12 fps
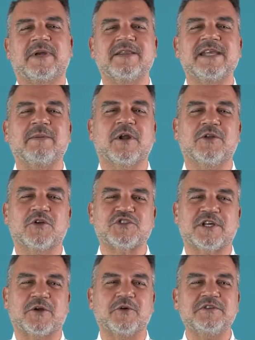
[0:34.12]
resume our
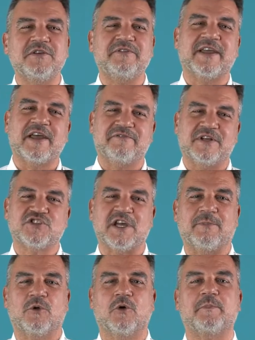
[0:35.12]
coding, and let's
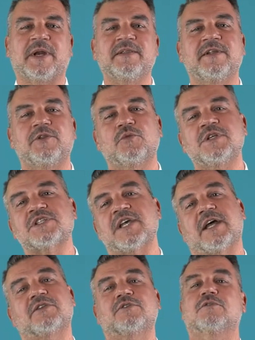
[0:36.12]
do it by taking a
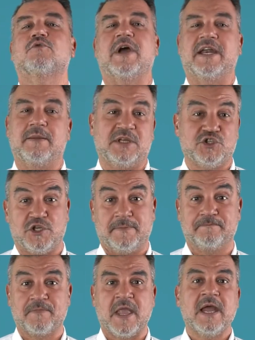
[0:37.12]
WNMG
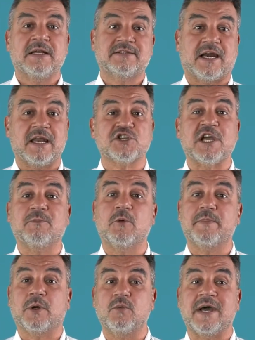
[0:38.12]
insert, leaving
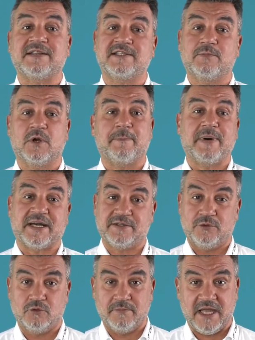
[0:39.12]
blank for a moment the
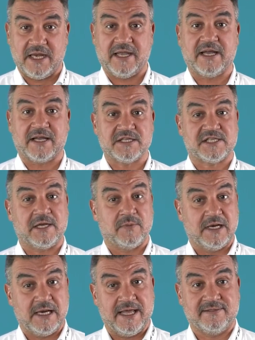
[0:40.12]
numerical part that follows
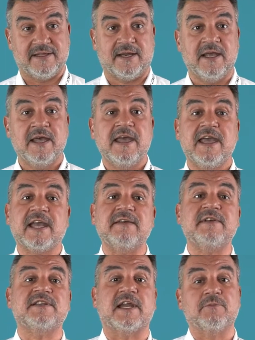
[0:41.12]
the letters, which we
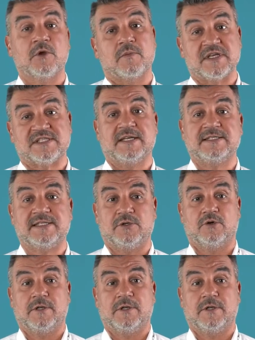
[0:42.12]
will see in this lesson.